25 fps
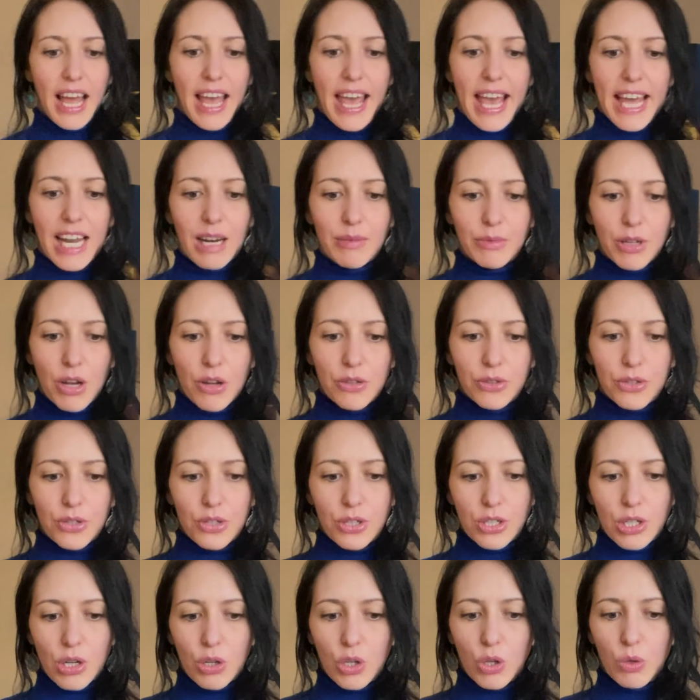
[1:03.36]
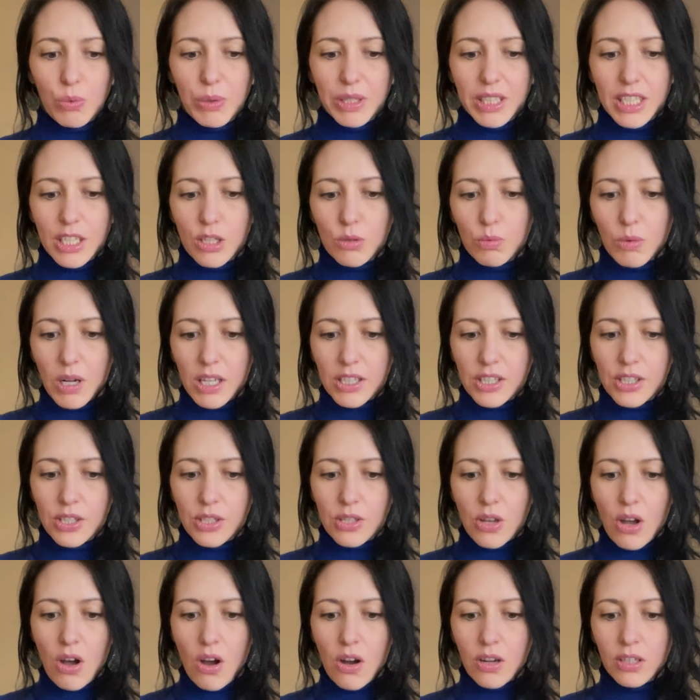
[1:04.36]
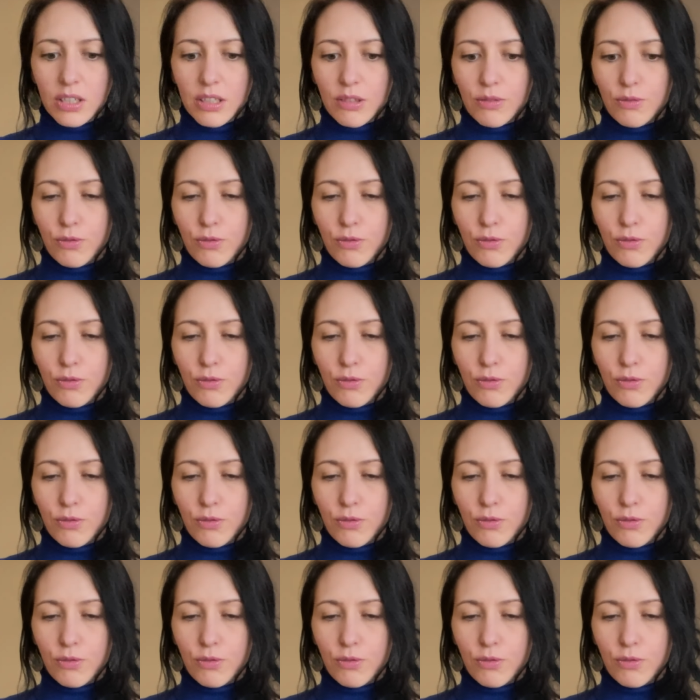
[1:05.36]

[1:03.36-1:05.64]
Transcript: and I'm going to show you with this one song the